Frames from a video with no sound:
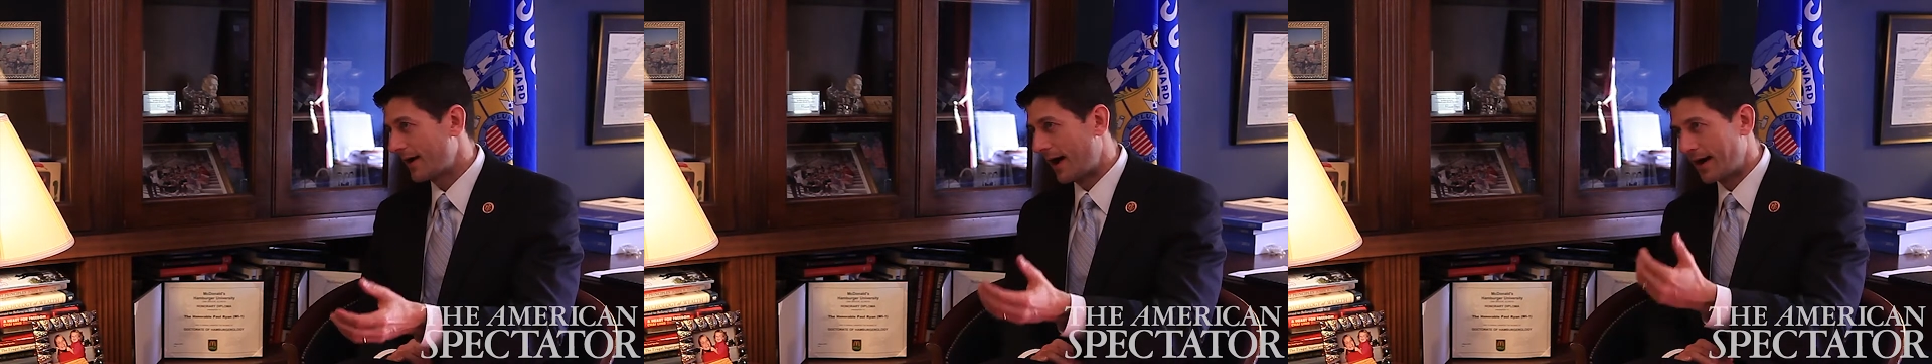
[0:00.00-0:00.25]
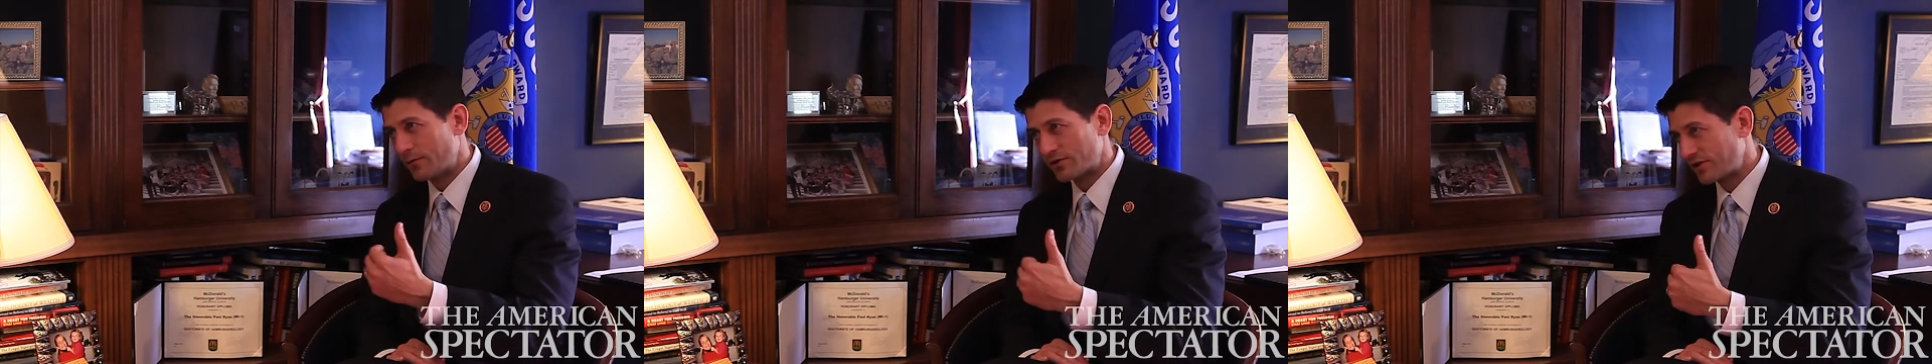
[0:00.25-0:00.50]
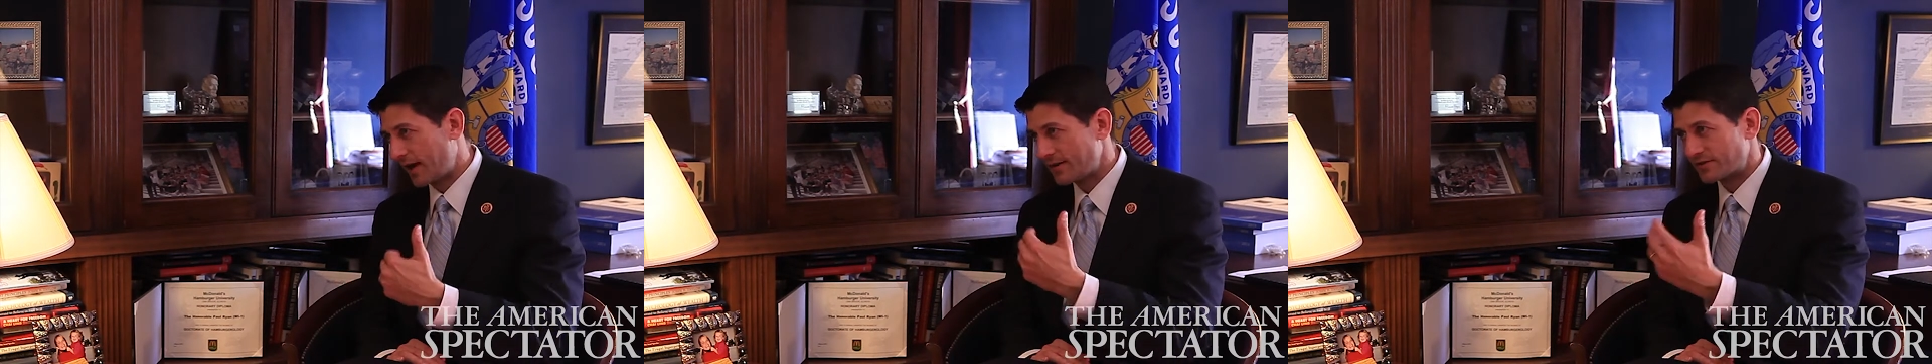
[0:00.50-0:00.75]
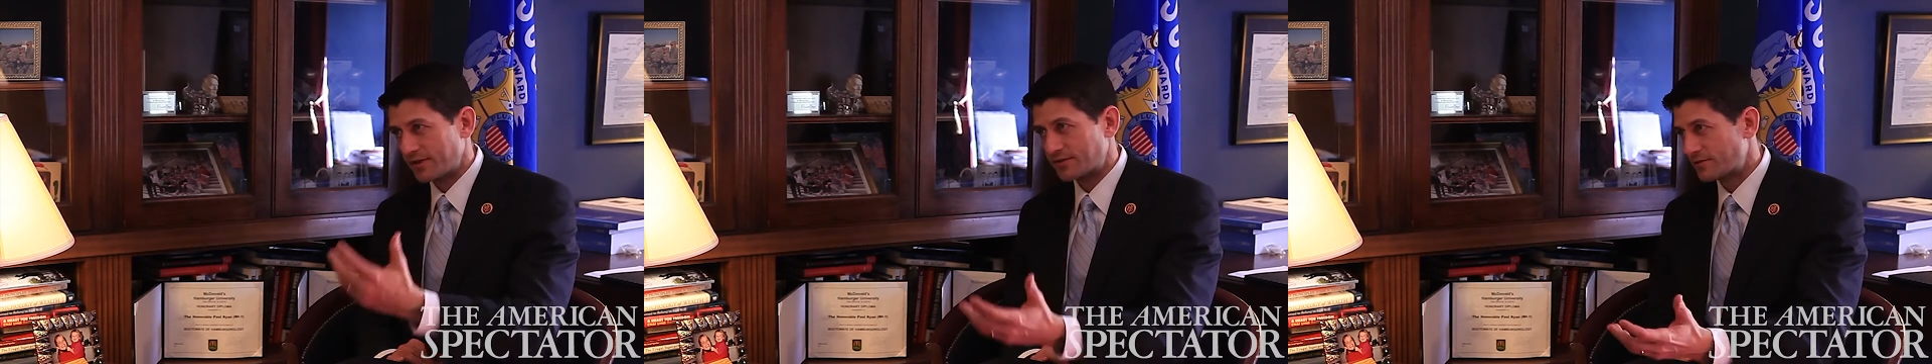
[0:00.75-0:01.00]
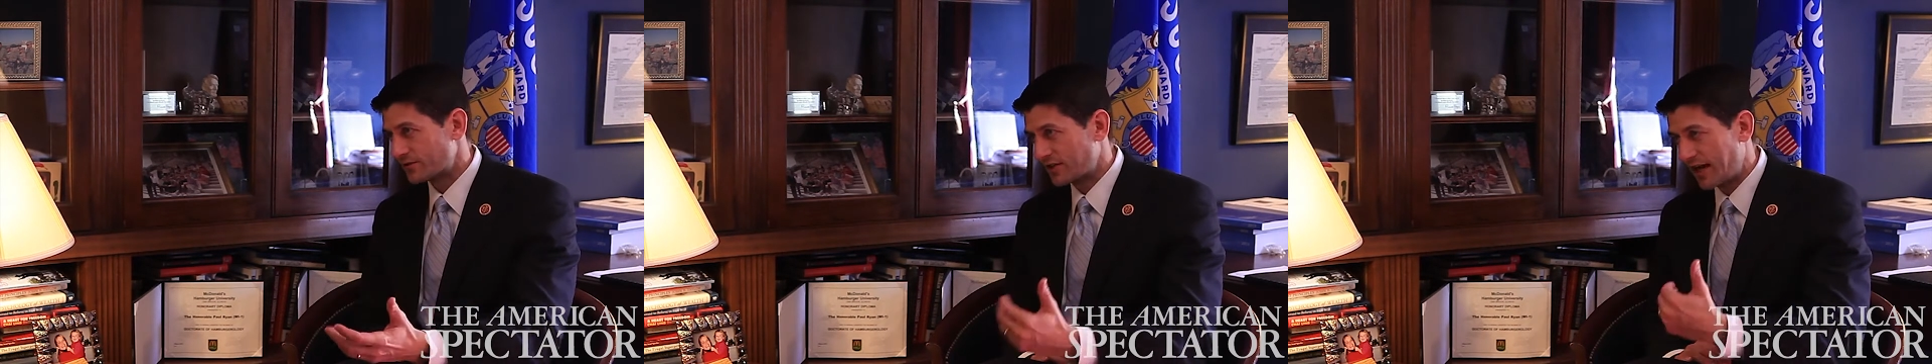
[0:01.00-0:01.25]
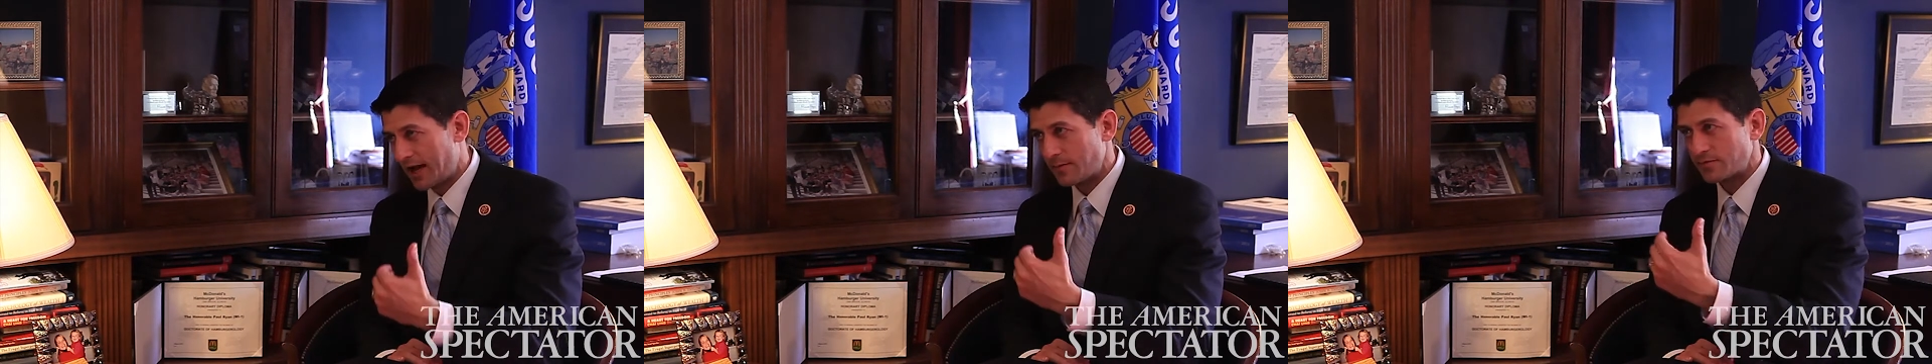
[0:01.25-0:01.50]
Irish ancestors
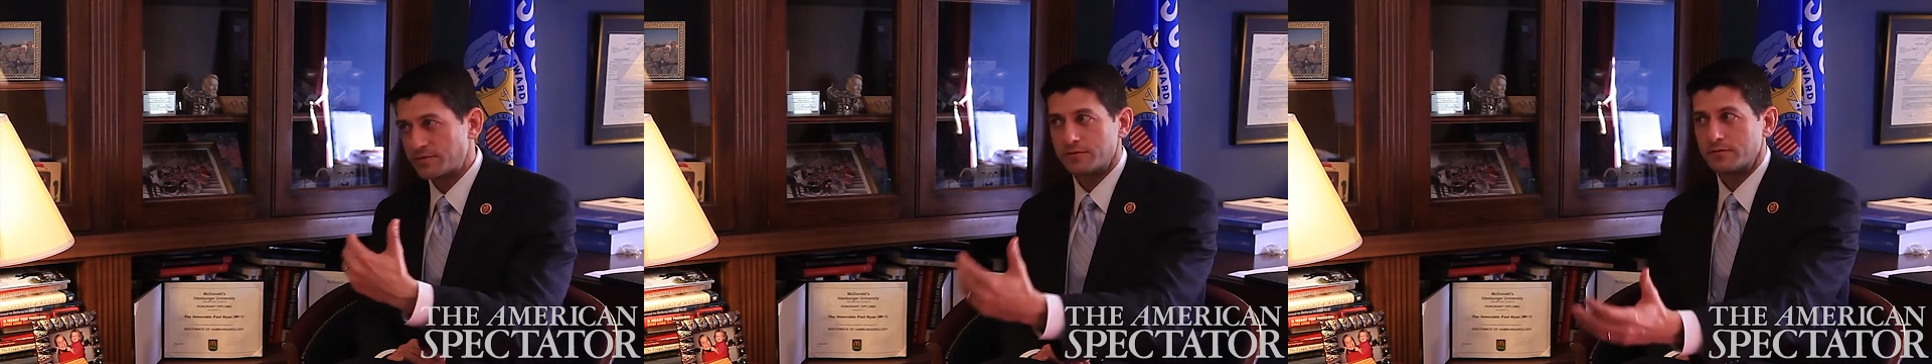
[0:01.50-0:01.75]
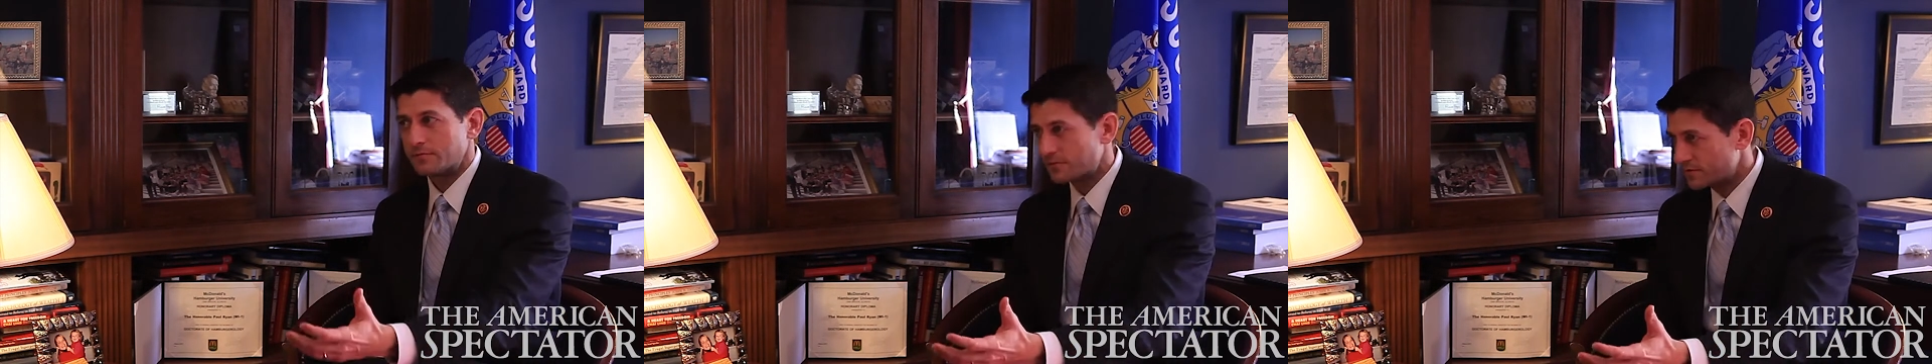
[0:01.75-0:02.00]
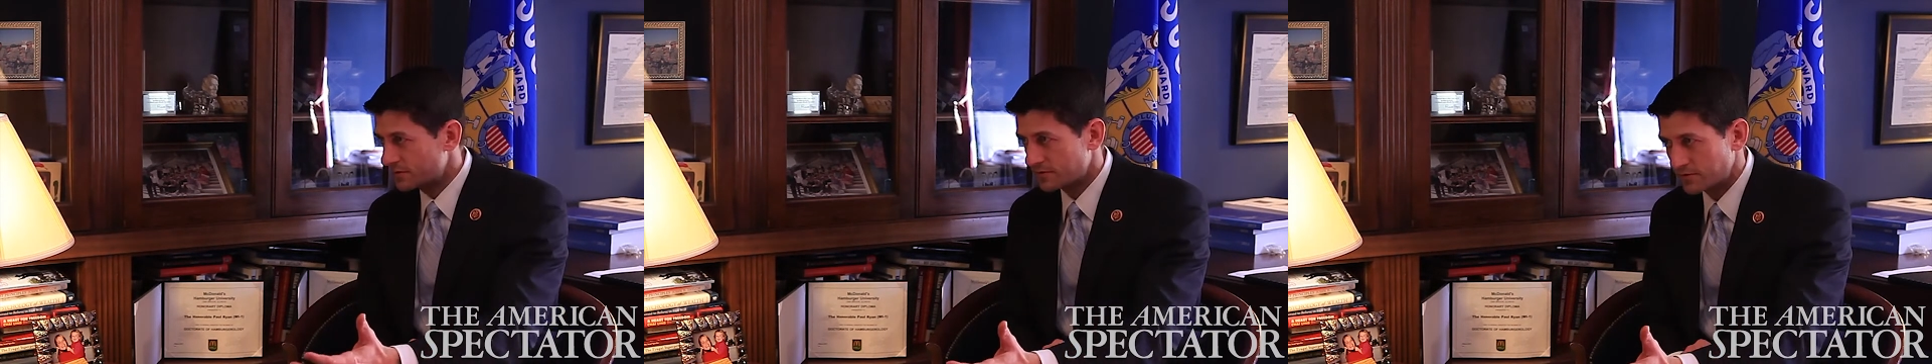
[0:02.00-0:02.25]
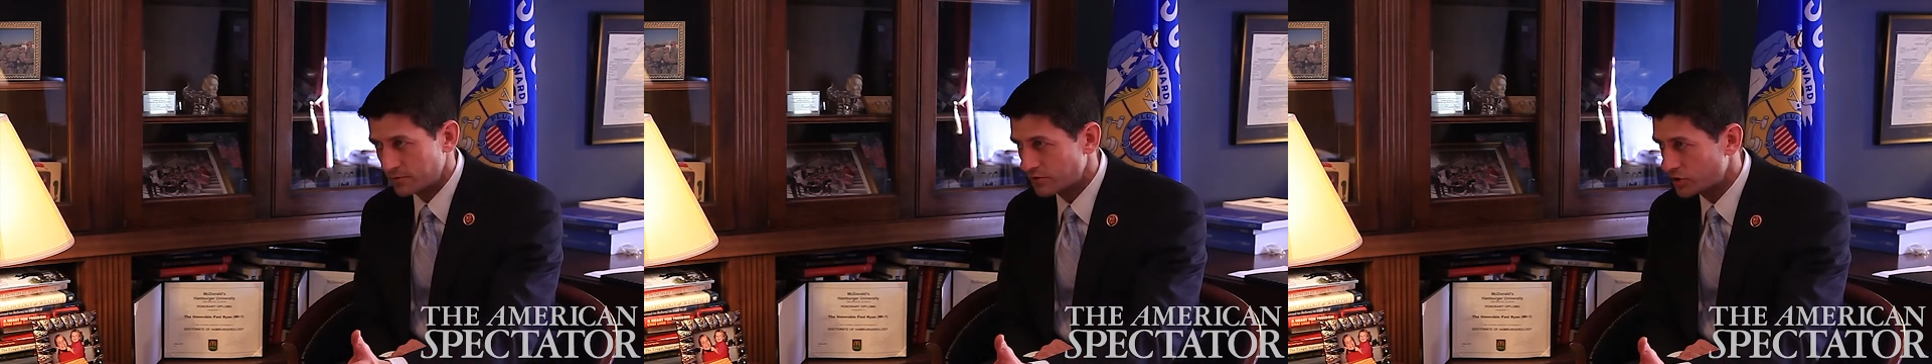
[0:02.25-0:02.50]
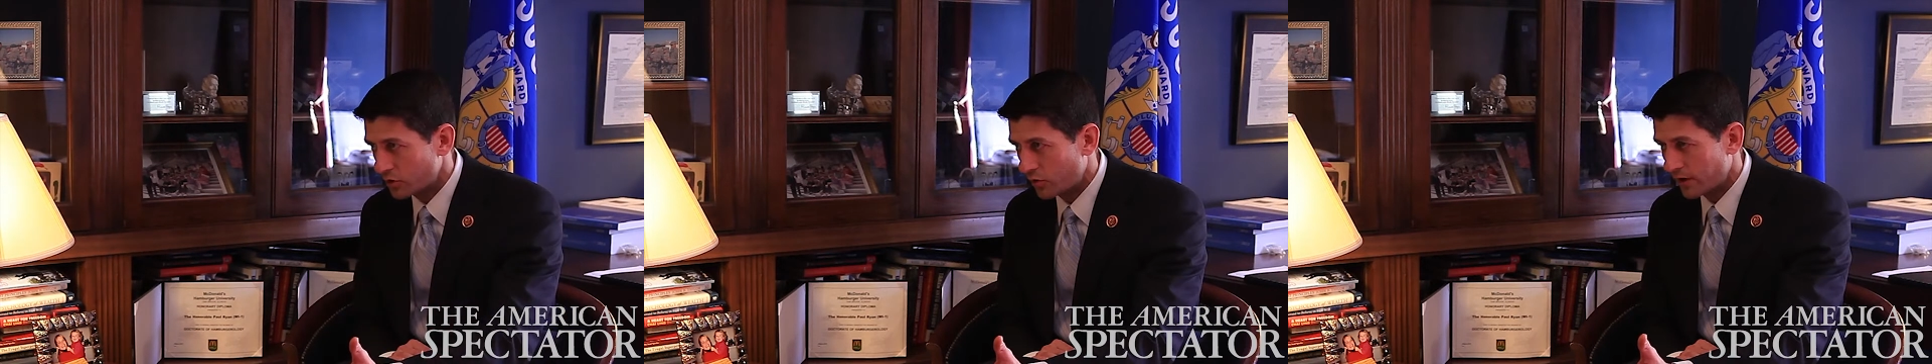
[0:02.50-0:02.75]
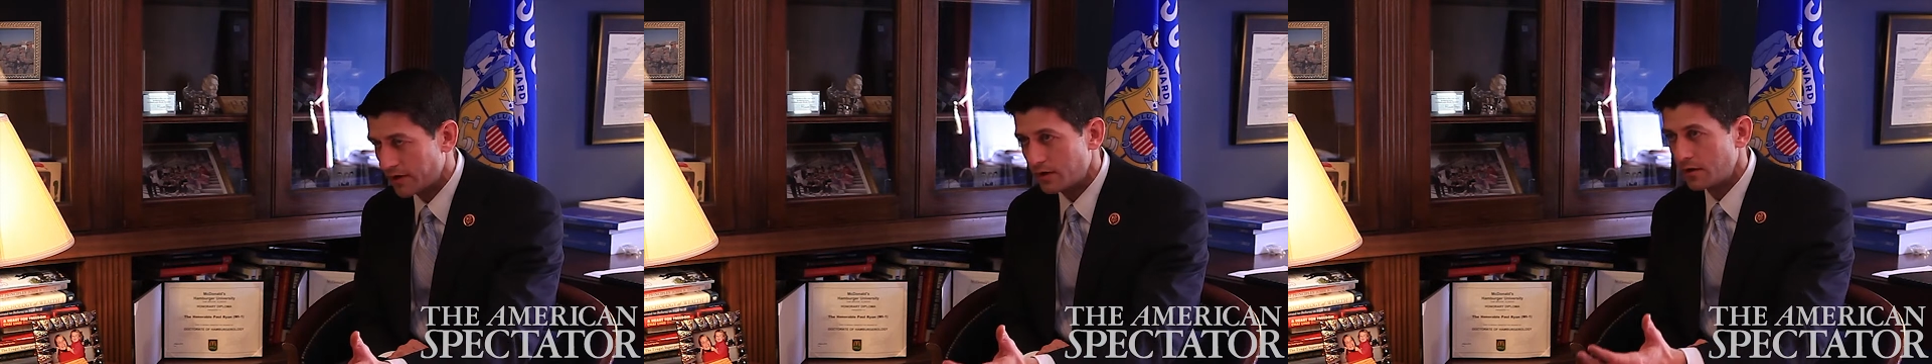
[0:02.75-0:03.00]
came to
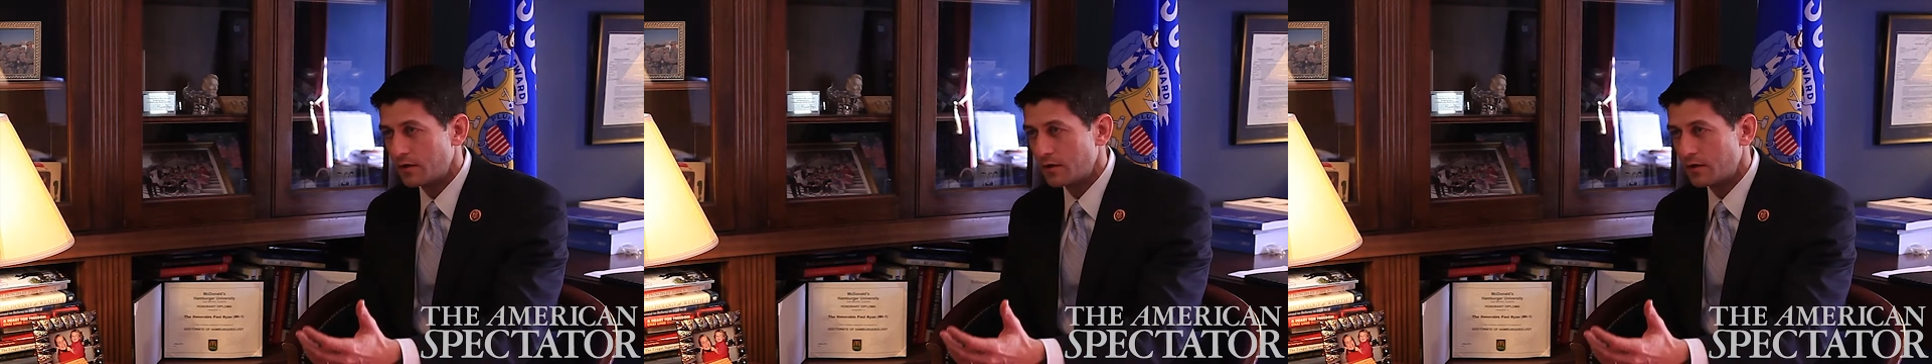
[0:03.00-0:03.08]
enjoy.